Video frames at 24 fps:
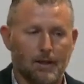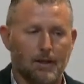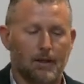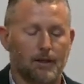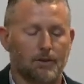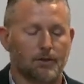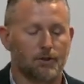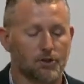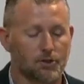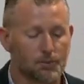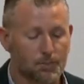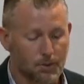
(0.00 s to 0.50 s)

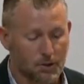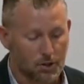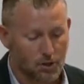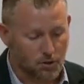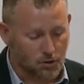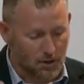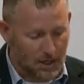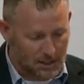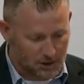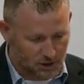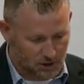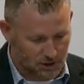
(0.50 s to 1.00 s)
There's
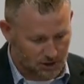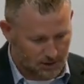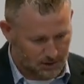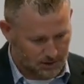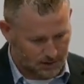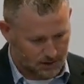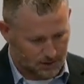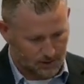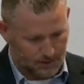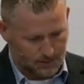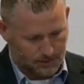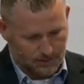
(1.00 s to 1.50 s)
progression
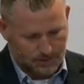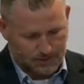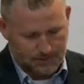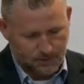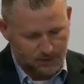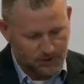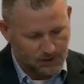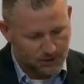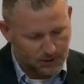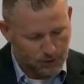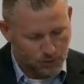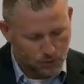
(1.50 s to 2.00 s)
there. And there's
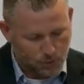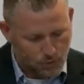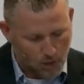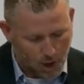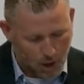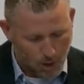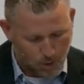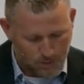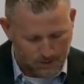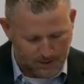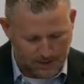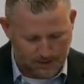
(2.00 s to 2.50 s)
nothing
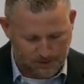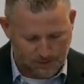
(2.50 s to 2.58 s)
wrong with that.